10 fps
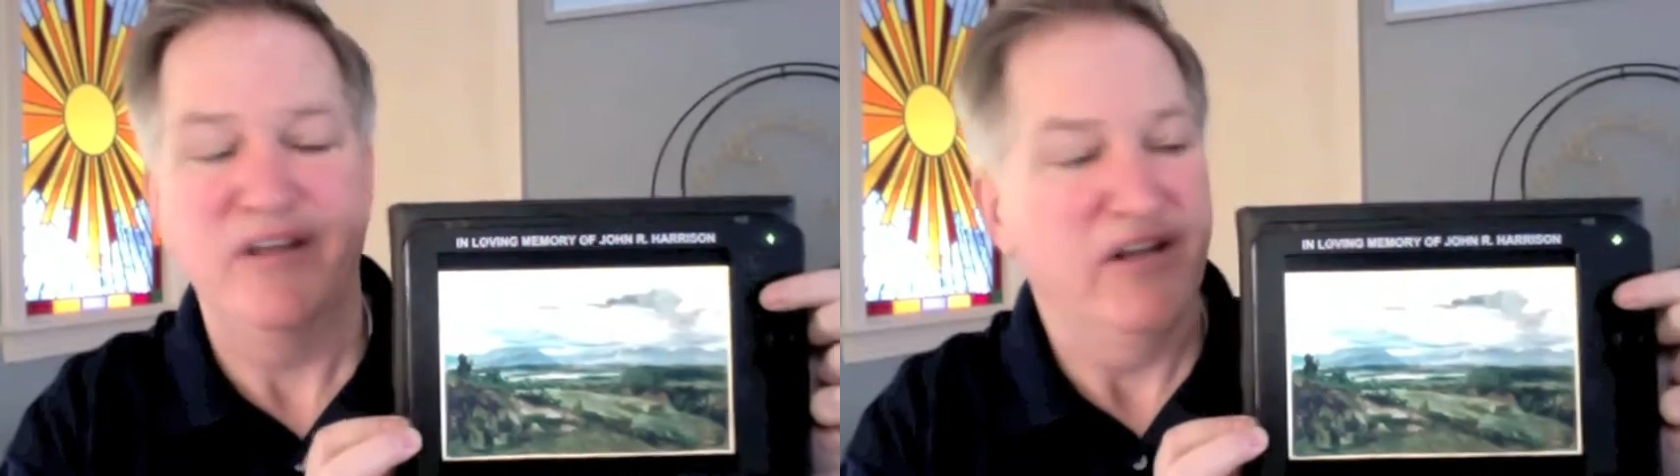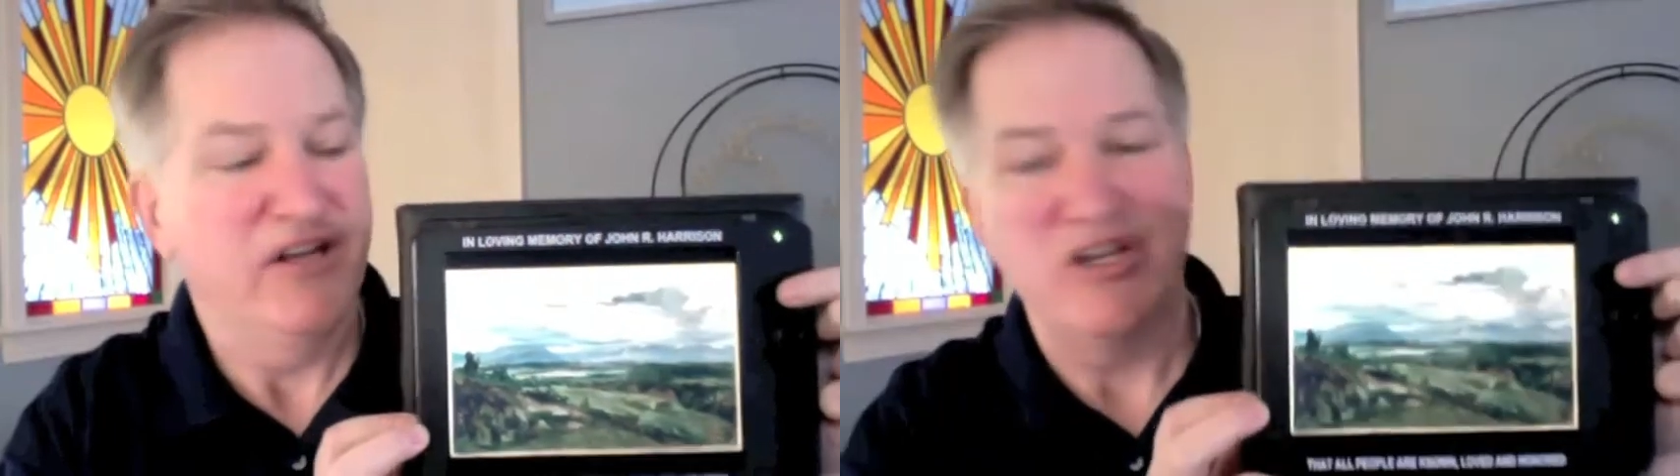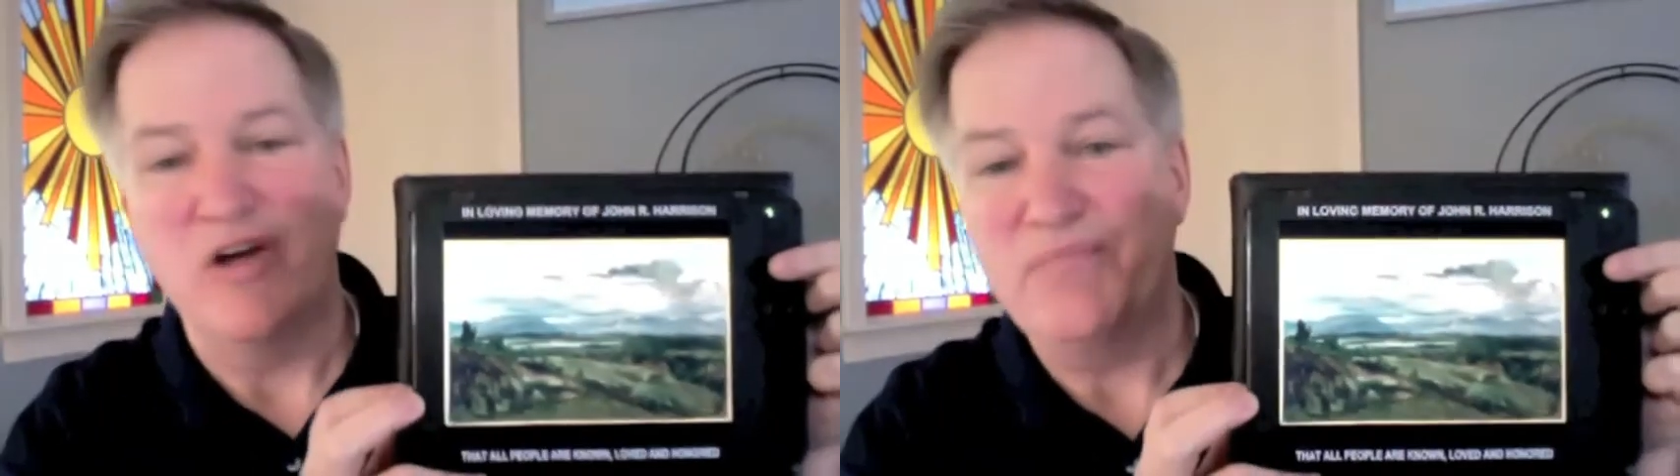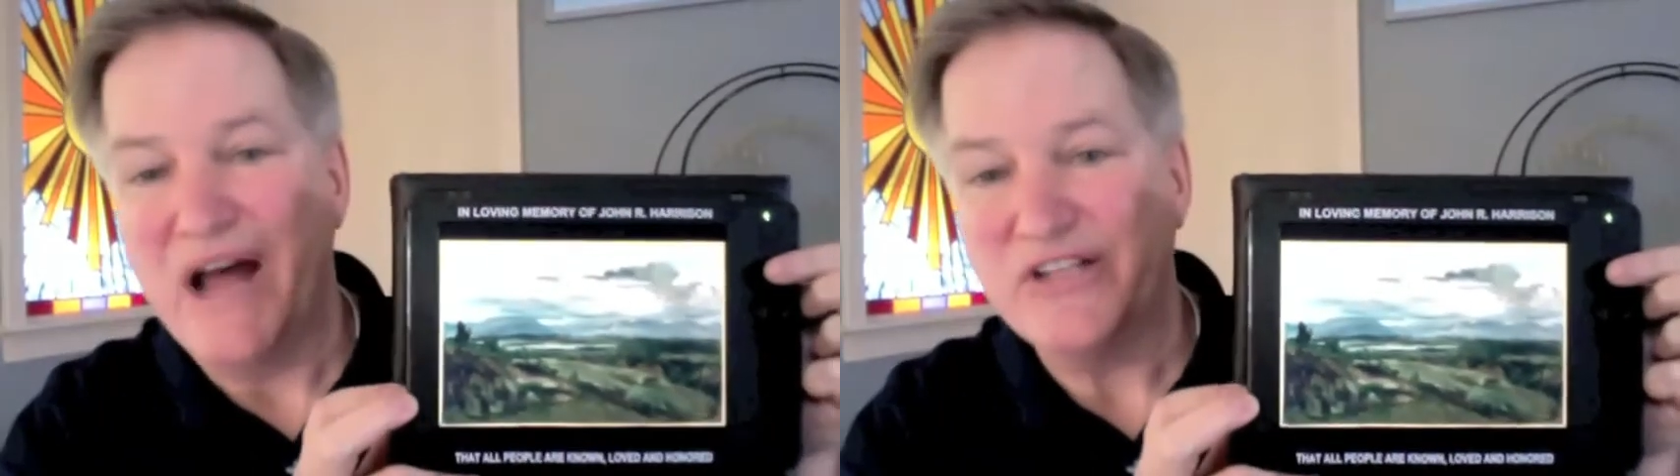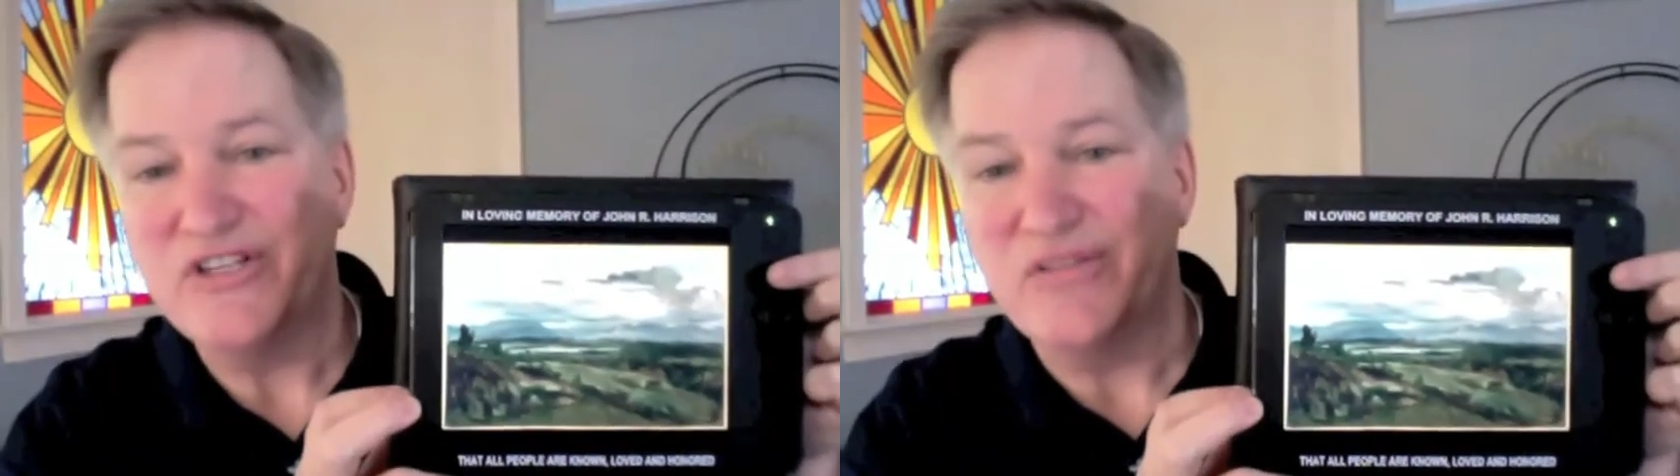To go
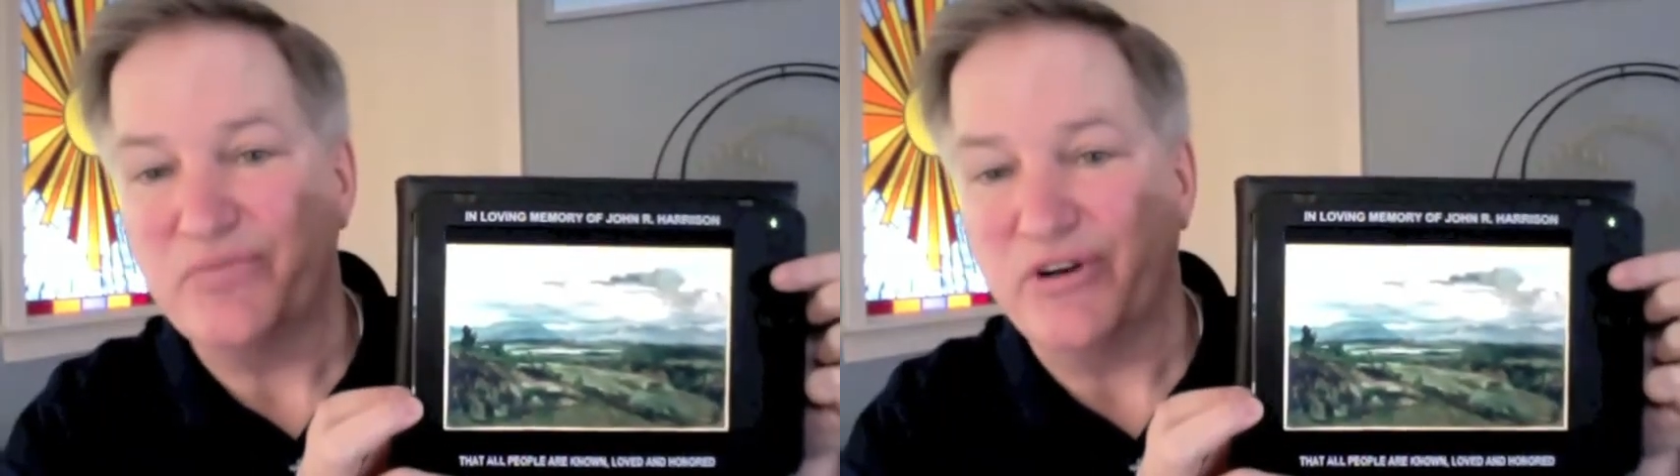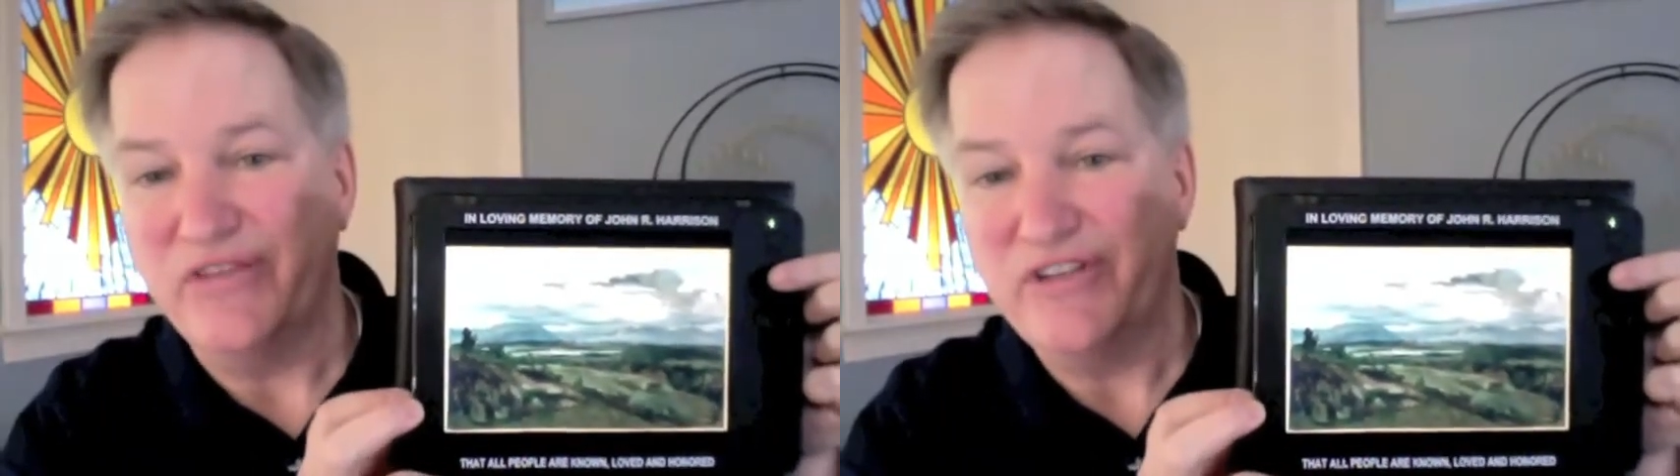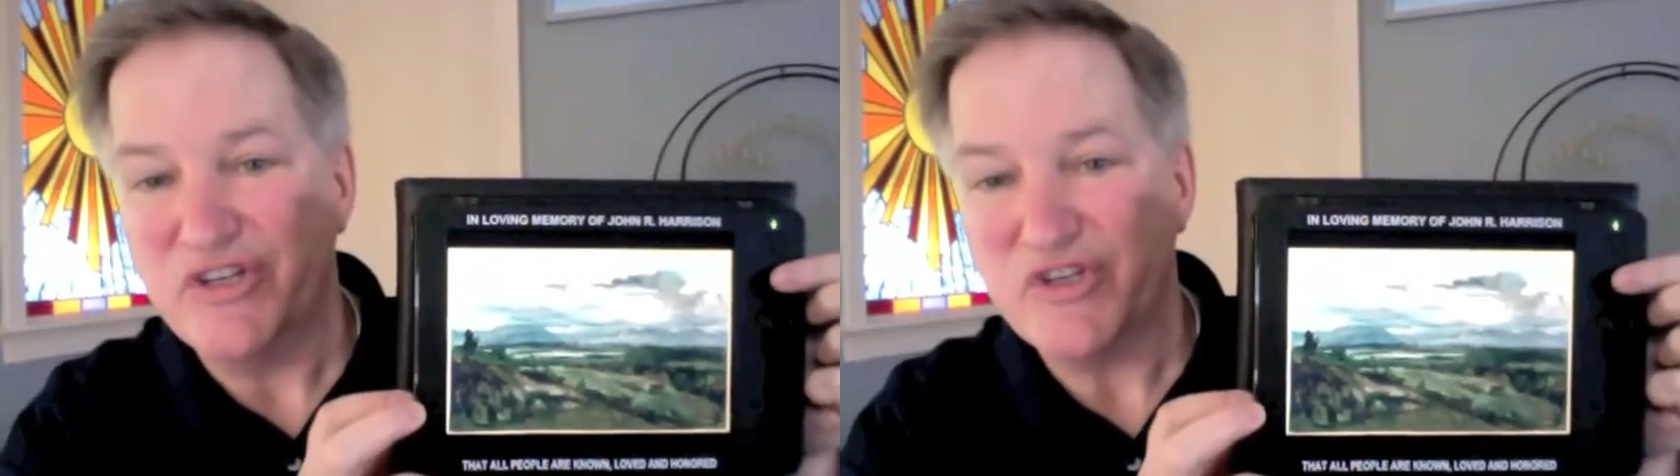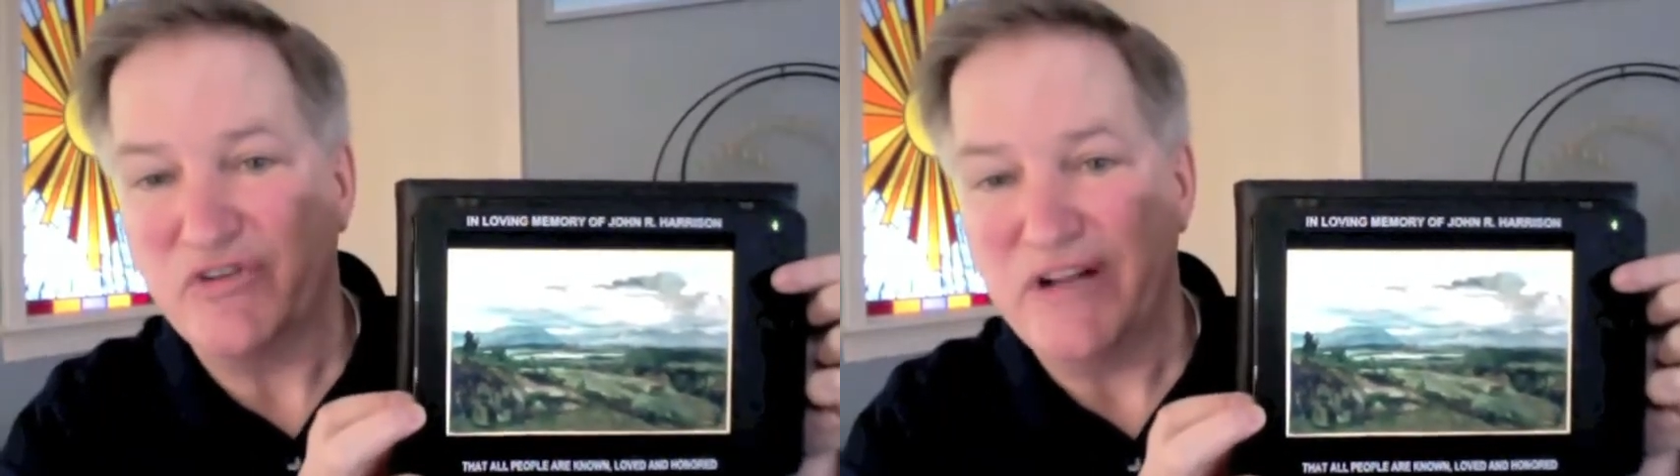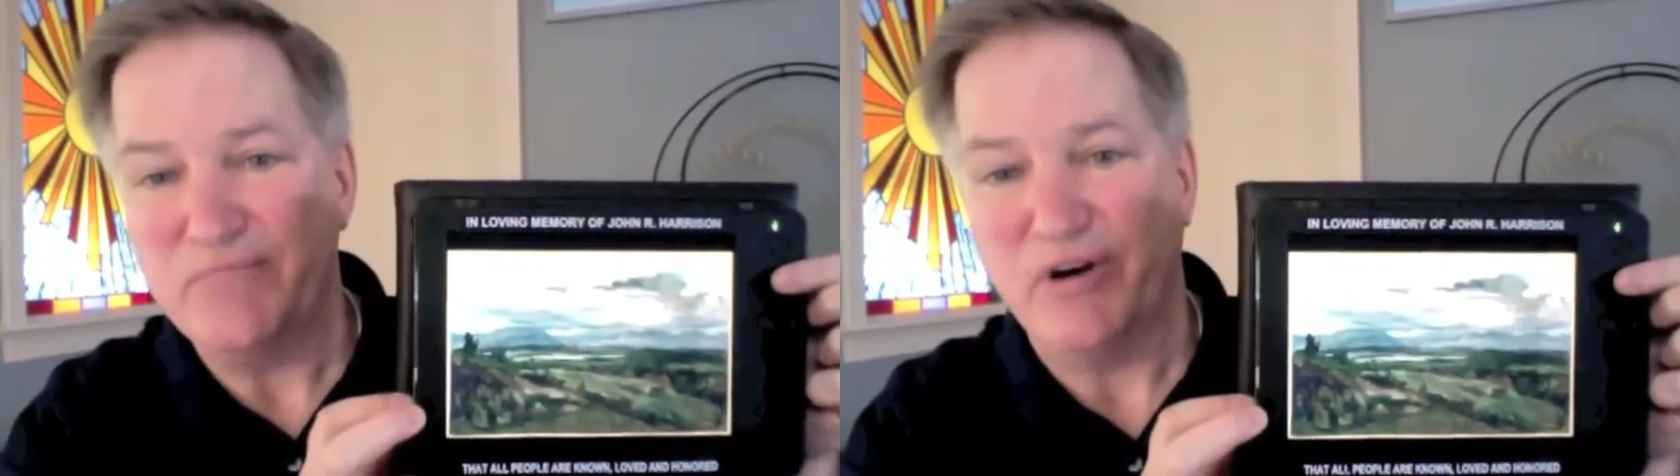back to the previous screen,